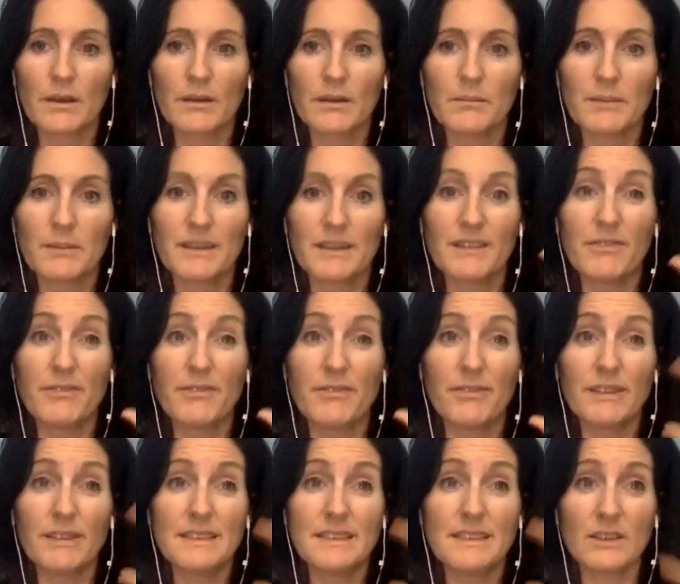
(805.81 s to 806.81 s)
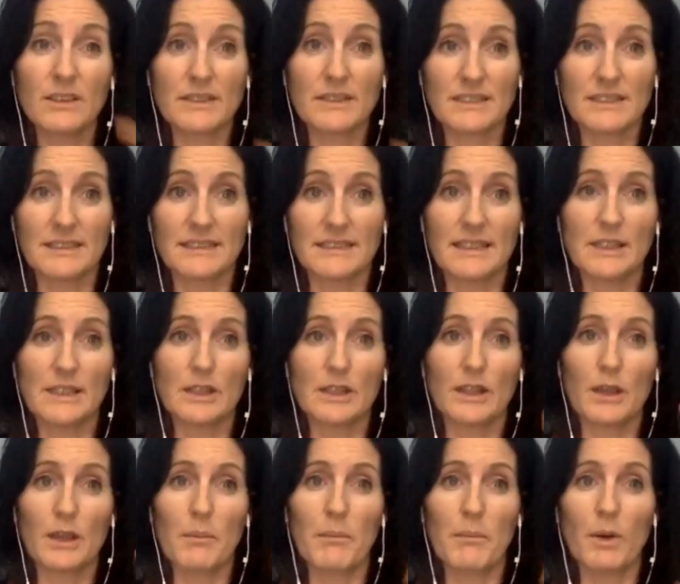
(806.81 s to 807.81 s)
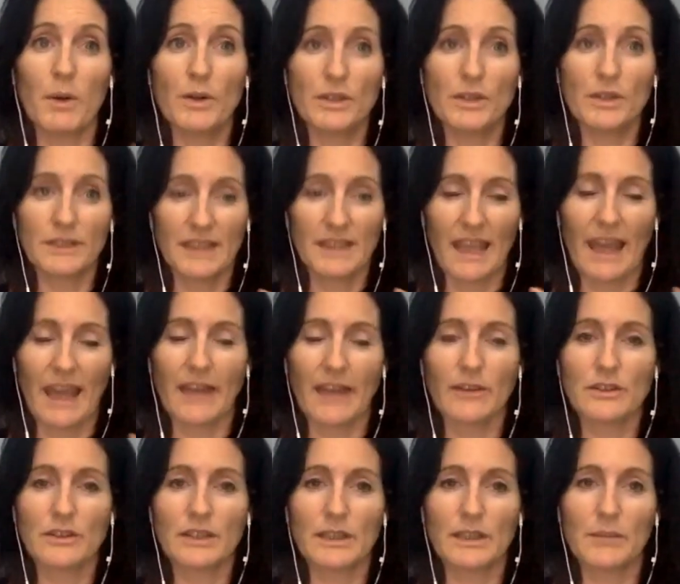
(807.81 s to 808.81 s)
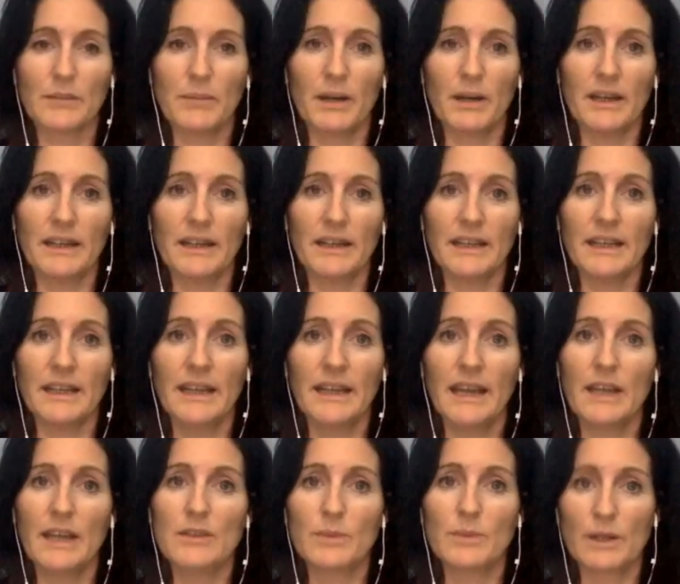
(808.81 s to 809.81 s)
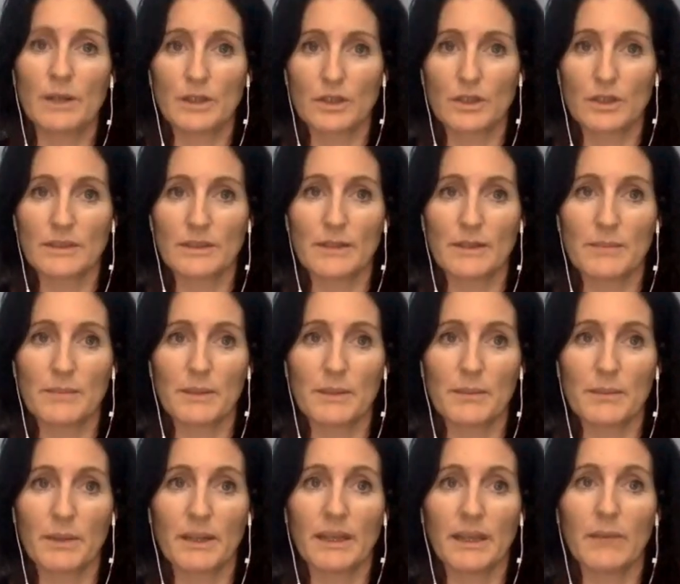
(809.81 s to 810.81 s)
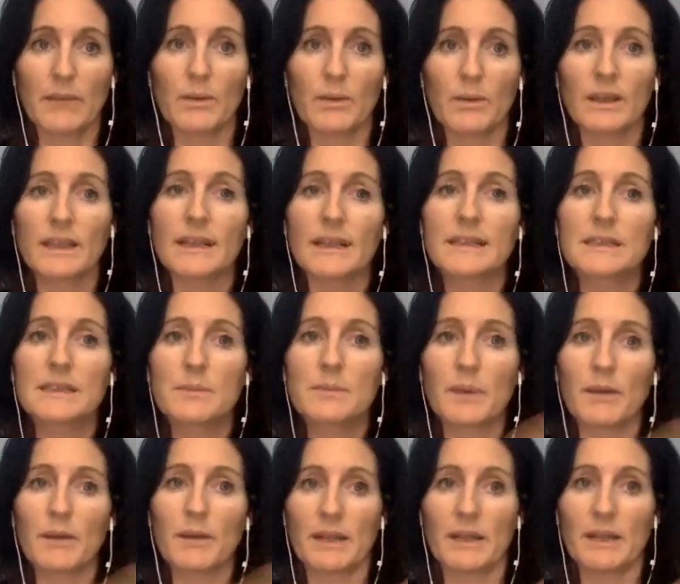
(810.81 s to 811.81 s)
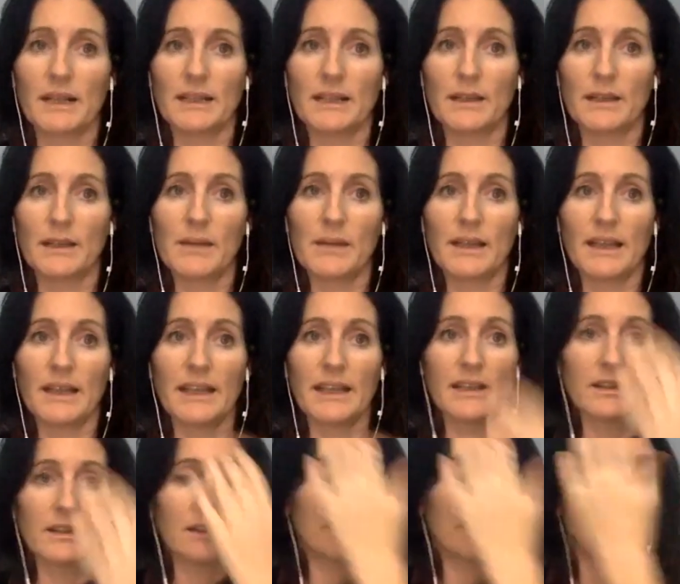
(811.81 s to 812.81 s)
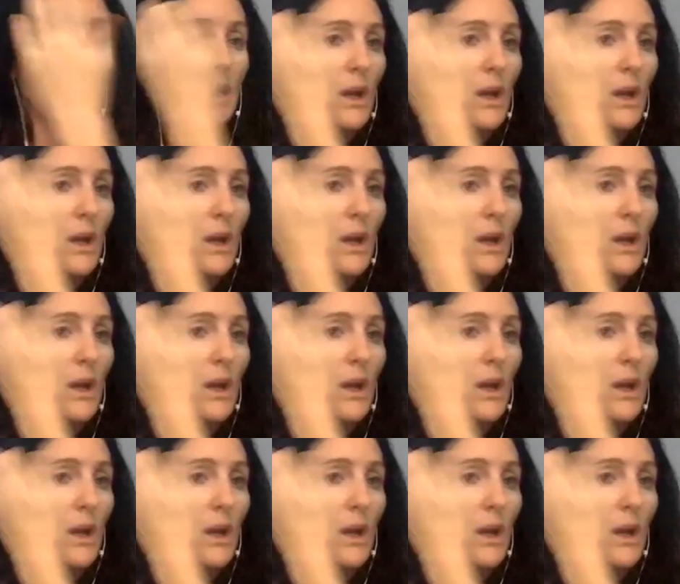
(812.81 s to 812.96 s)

but the physical sensation the emotion the energy in the body is where it shows up in the body and we're going to experiment a little bit later